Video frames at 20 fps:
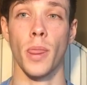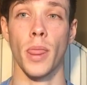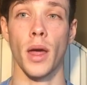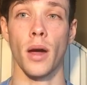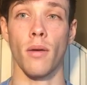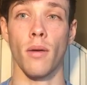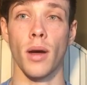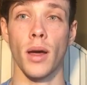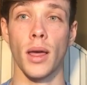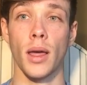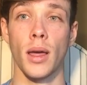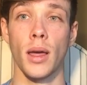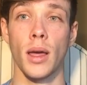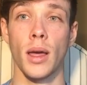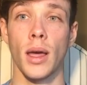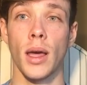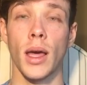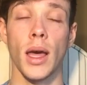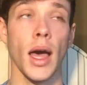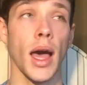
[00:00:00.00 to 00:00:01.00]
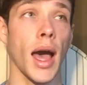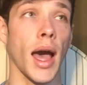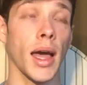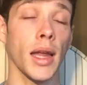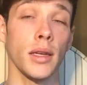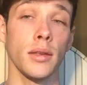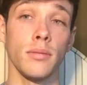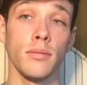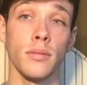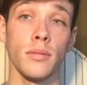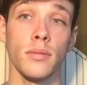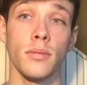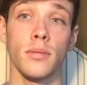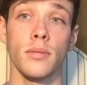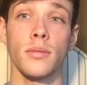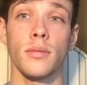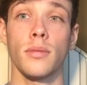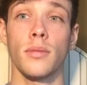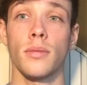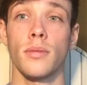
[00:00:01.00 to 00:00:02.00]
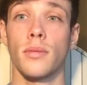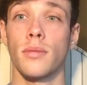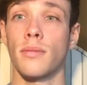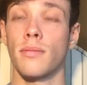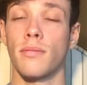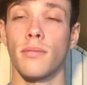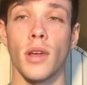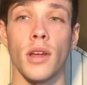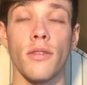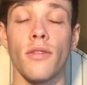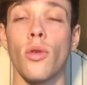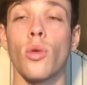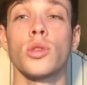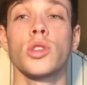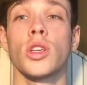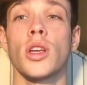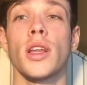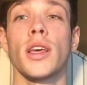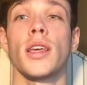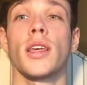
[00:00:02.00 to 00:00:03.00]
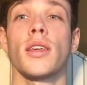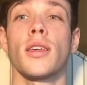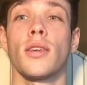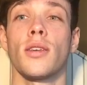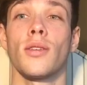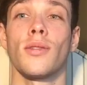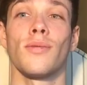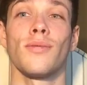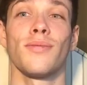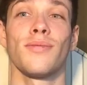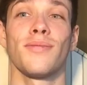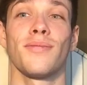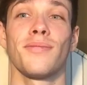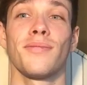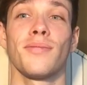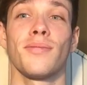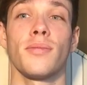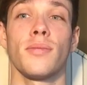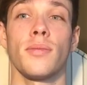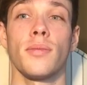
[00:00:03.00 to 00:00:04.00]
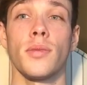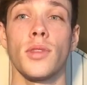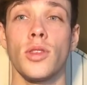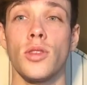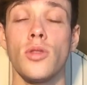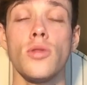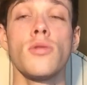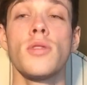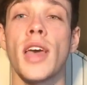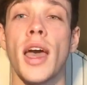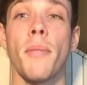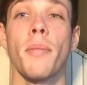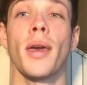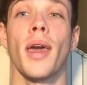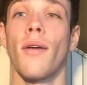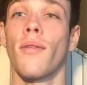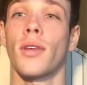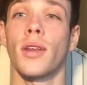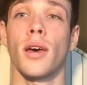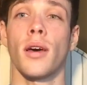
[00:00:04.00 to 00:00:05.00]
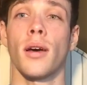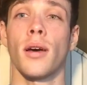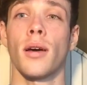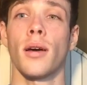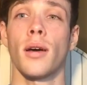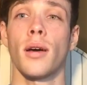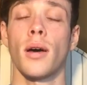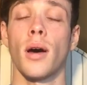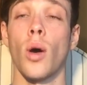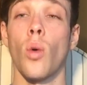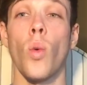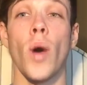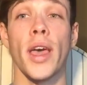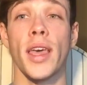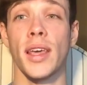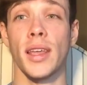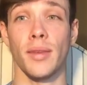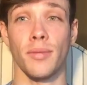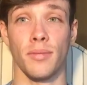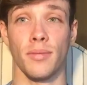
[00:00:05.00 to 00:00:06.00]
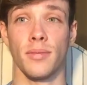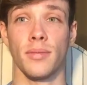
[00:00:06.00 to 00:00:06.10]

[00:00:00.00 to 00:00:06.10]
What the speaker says: Alright? And unfortunately, you kept giving her a way in.